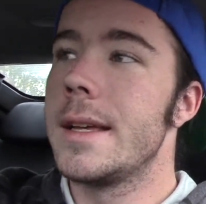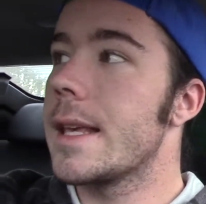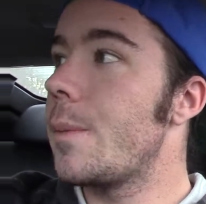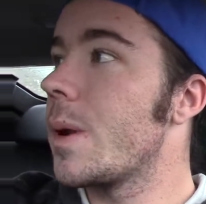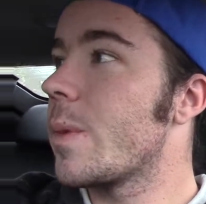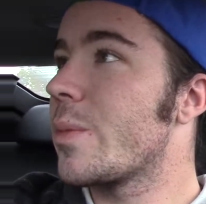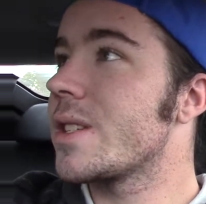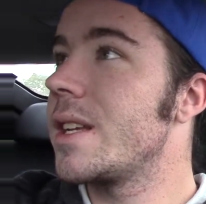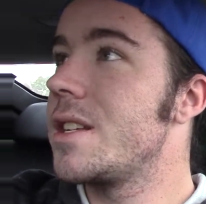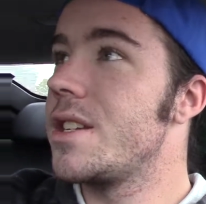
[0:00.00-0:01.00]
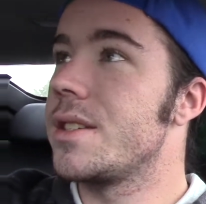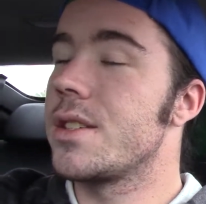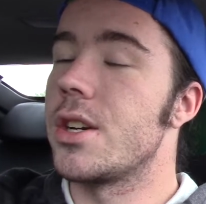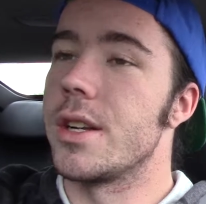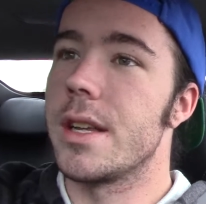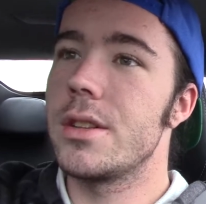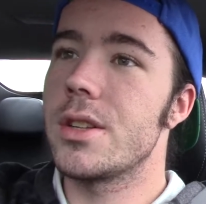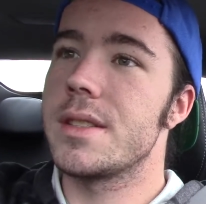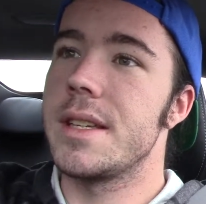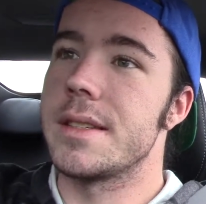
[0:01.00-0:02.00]
keeping up the percentages is good. It
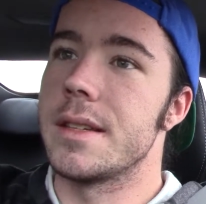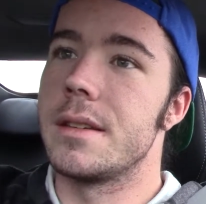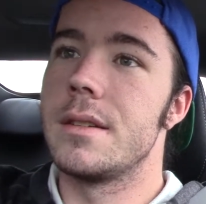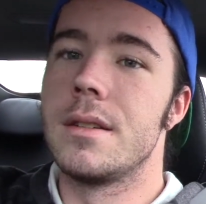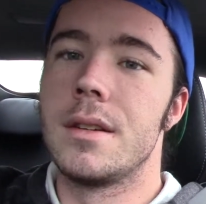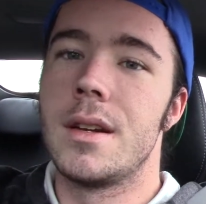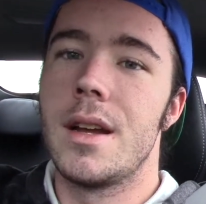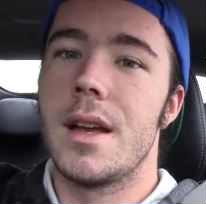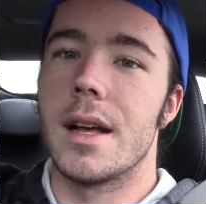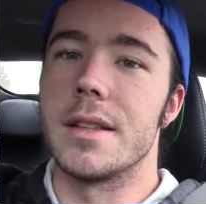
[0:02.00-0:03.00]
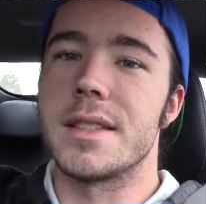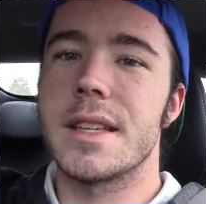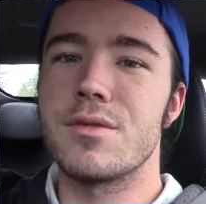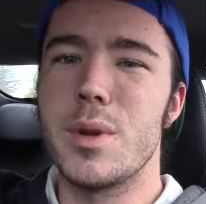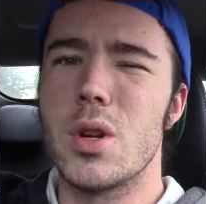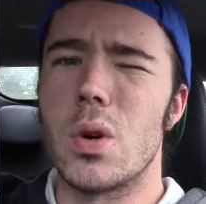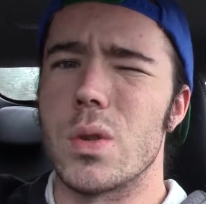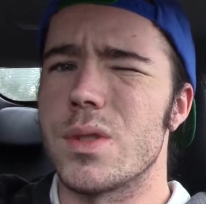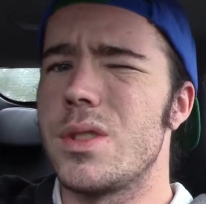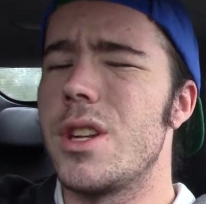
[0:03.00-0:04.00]
looks decent. At least it gives me
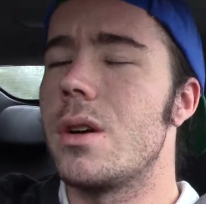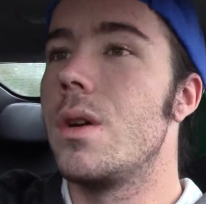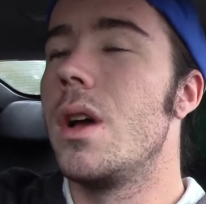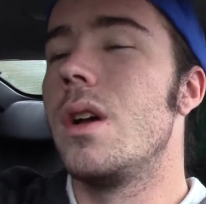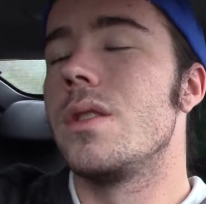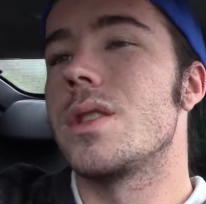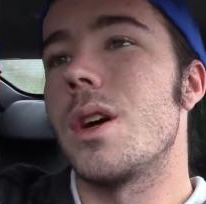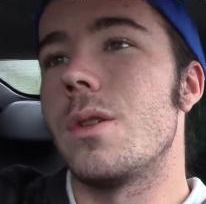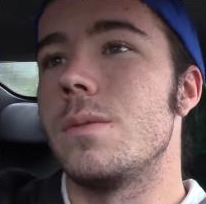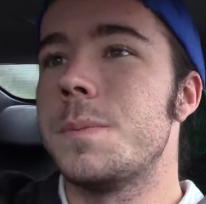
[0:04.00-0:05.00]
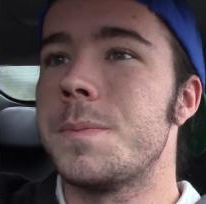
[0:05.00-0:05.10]
goals, So